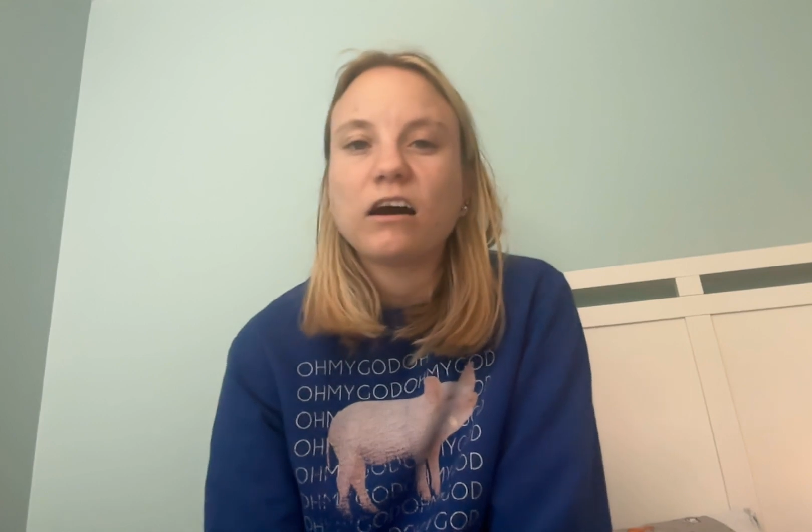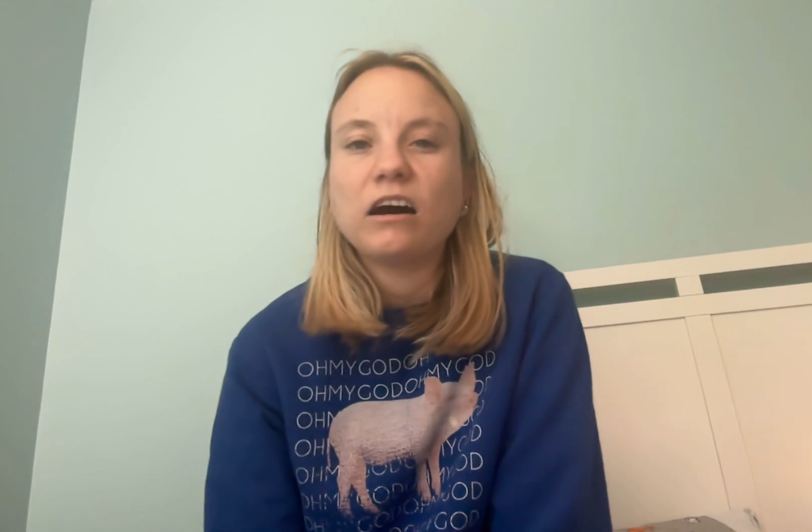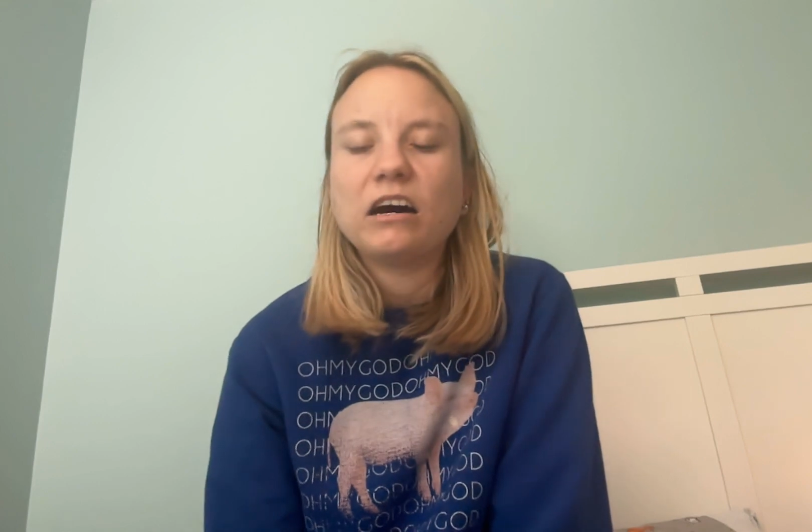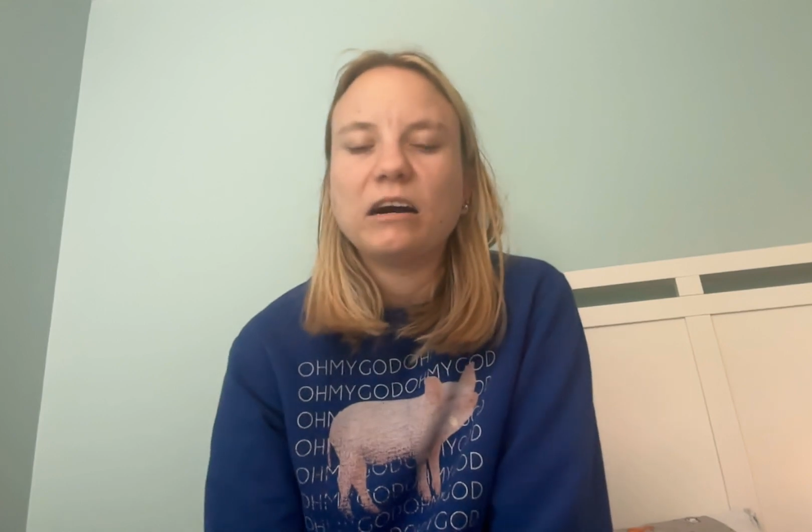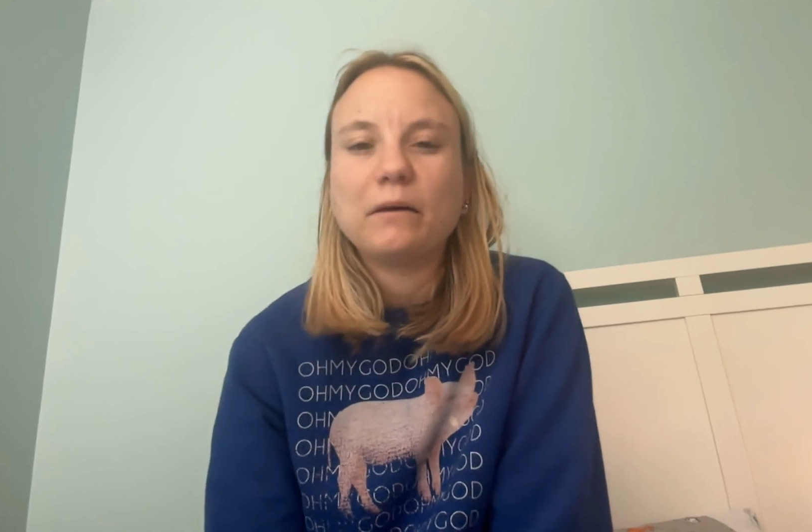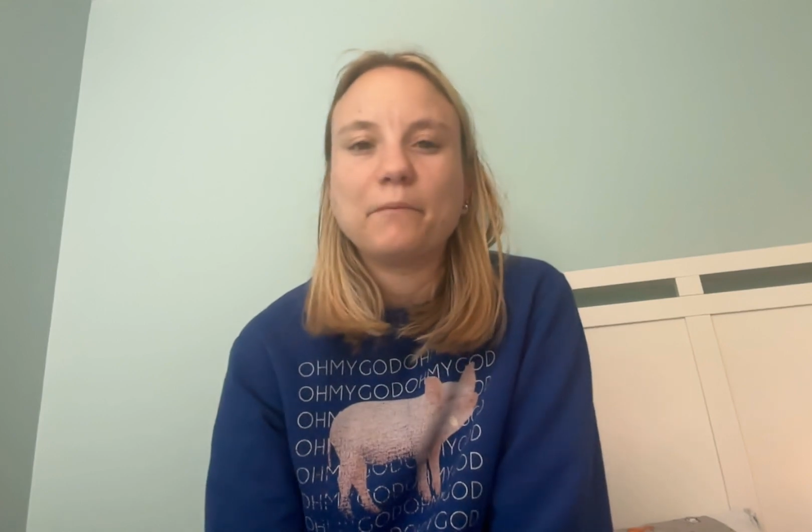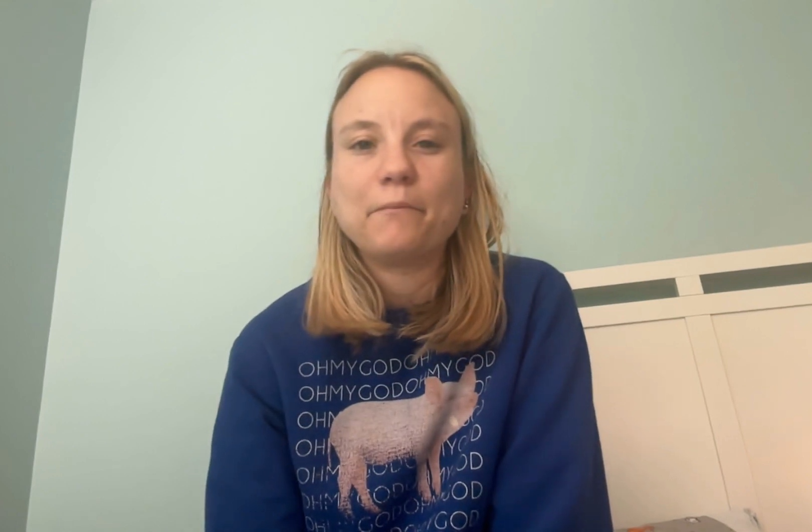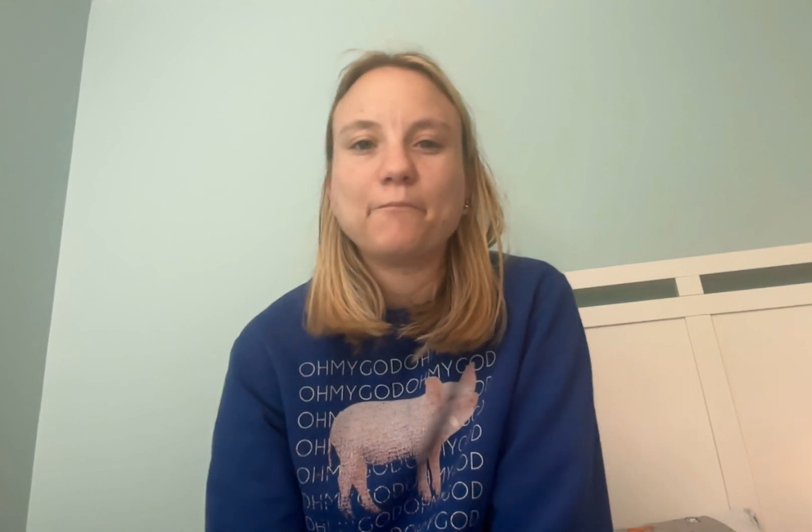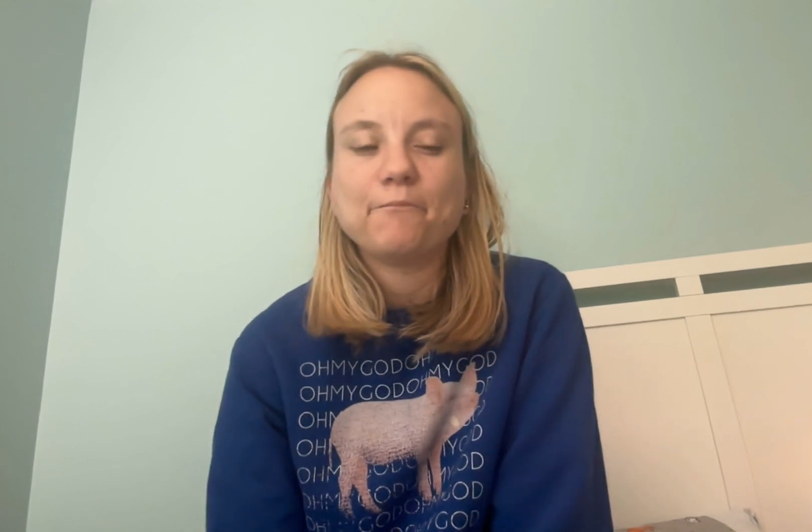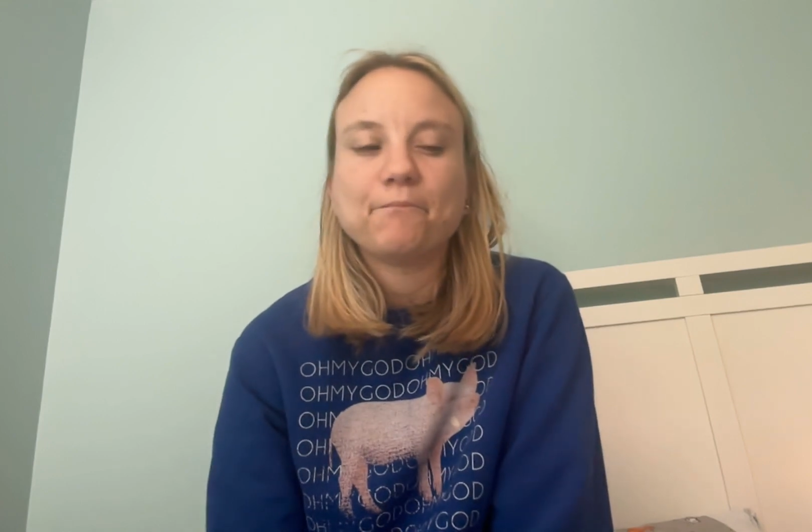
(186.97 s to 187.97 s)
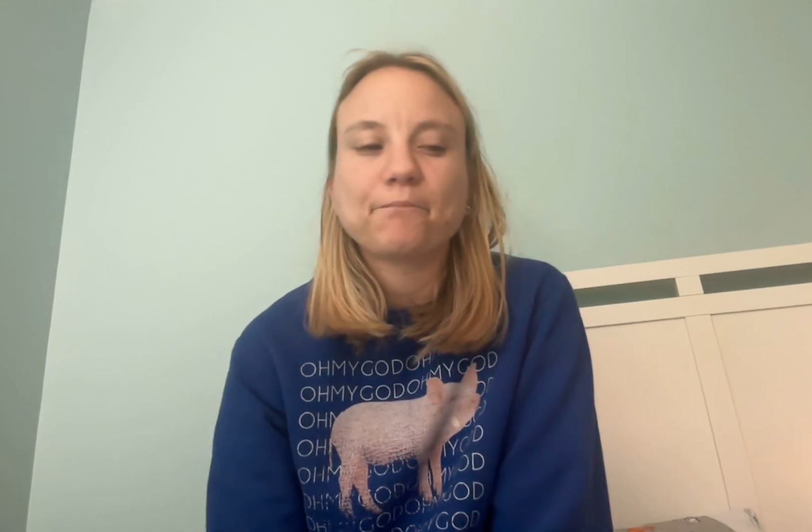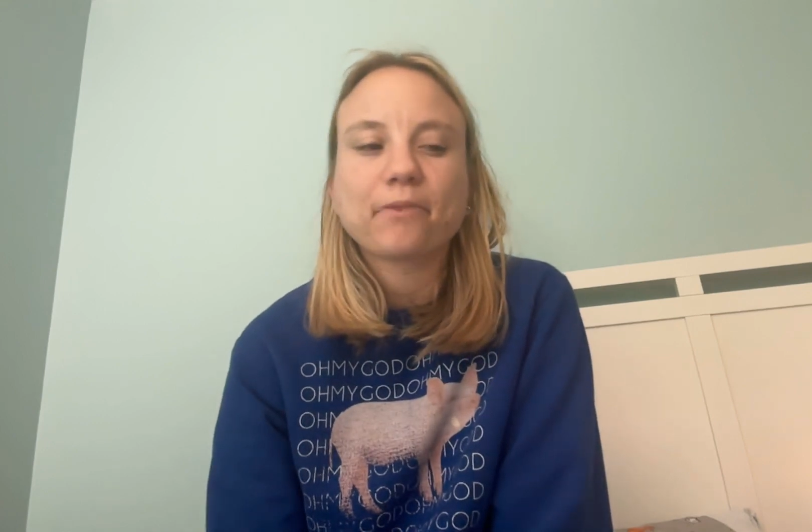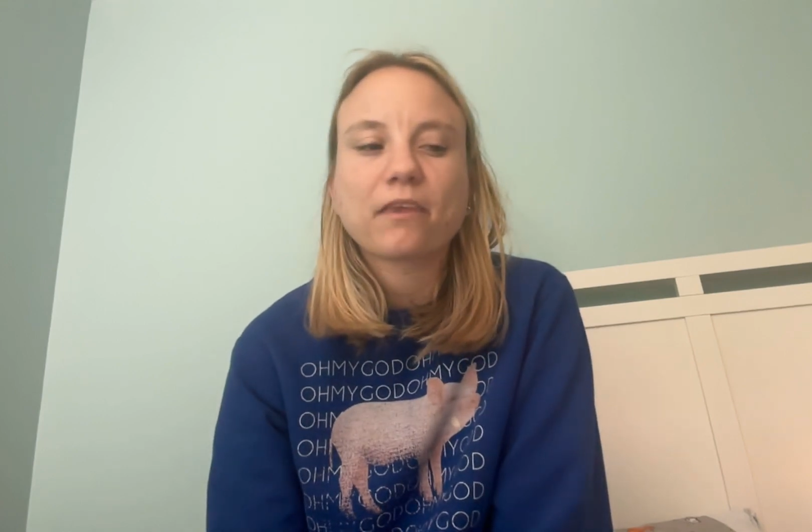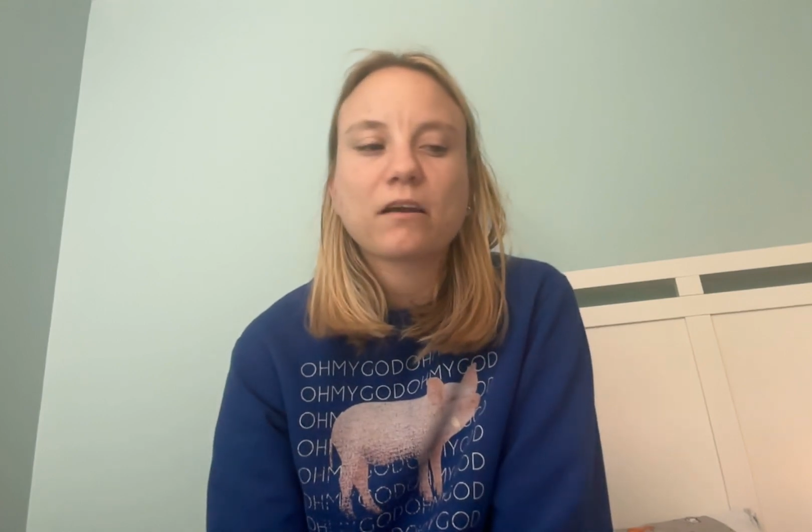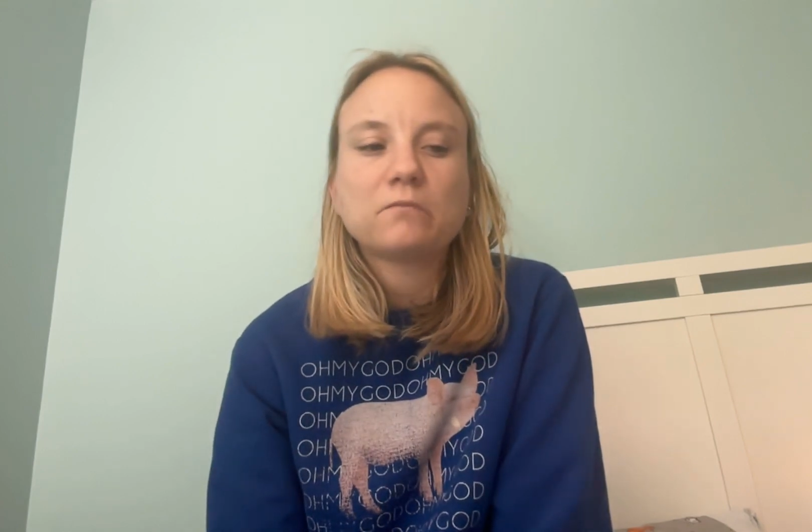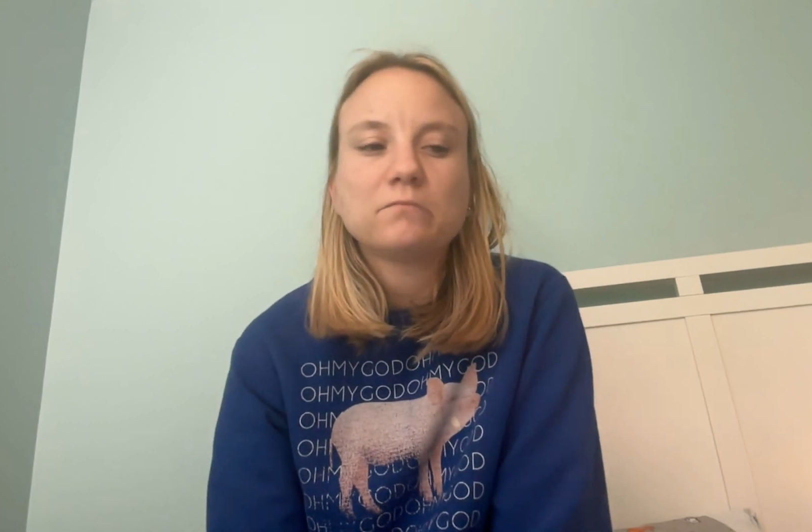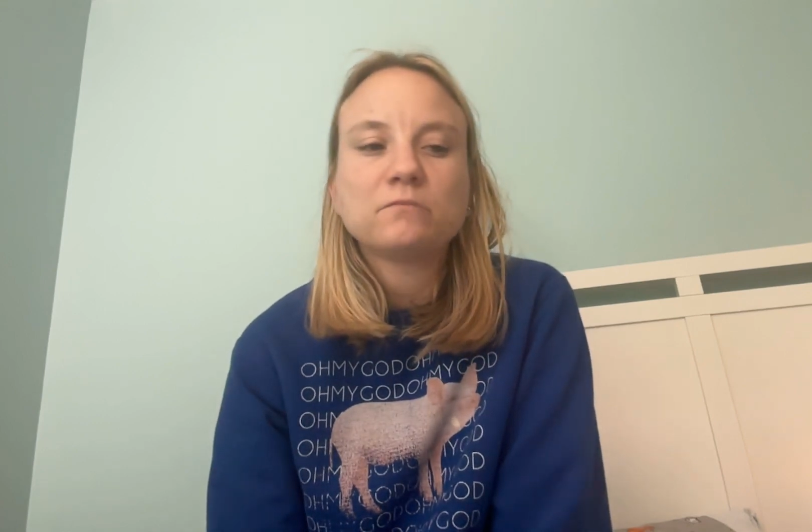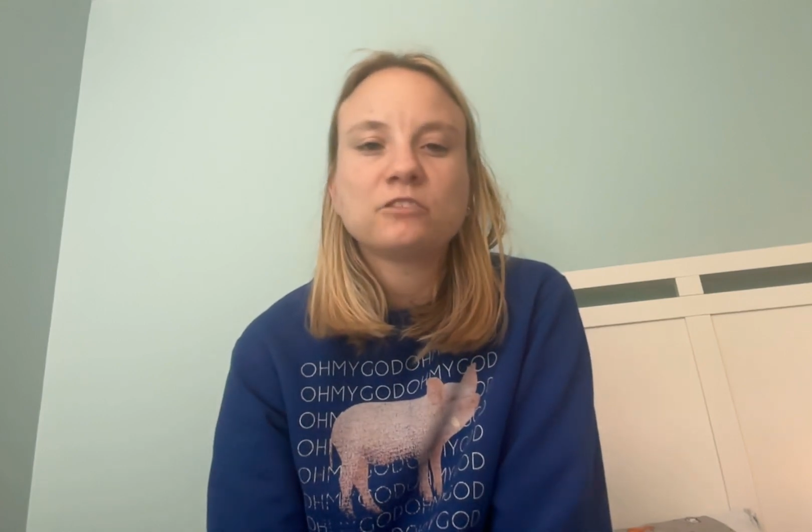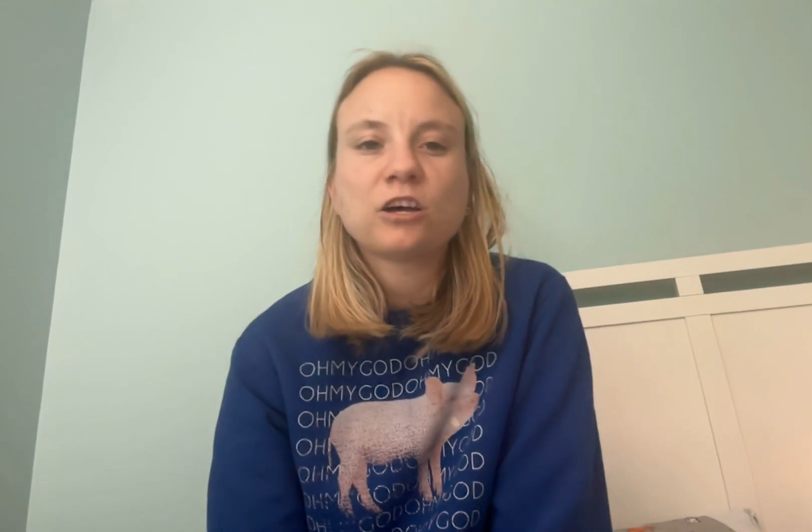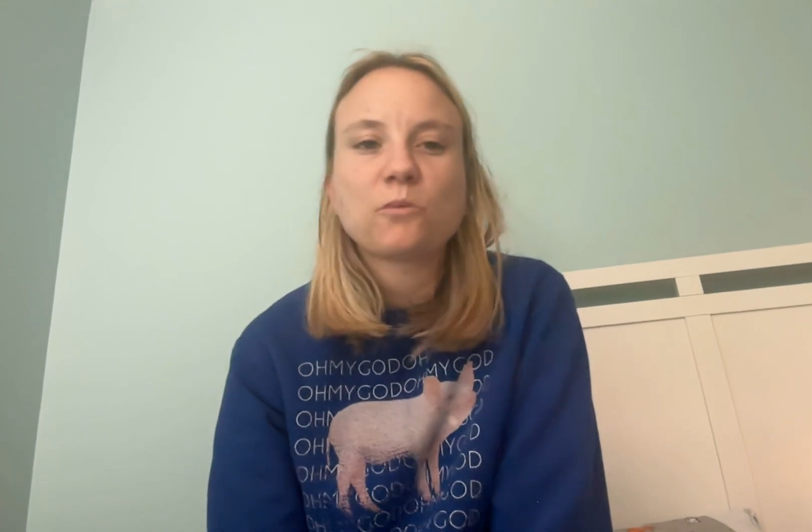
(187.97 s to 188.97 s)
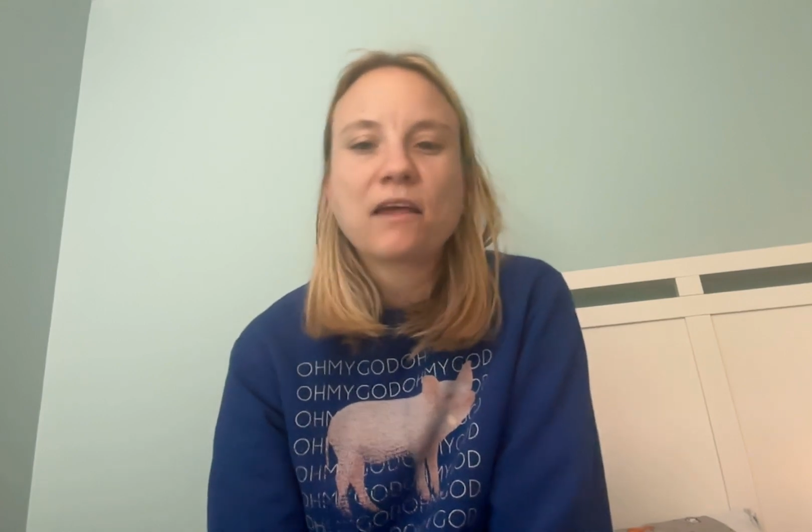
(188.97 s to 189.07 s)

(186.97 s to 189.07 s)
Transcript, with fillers: Um, so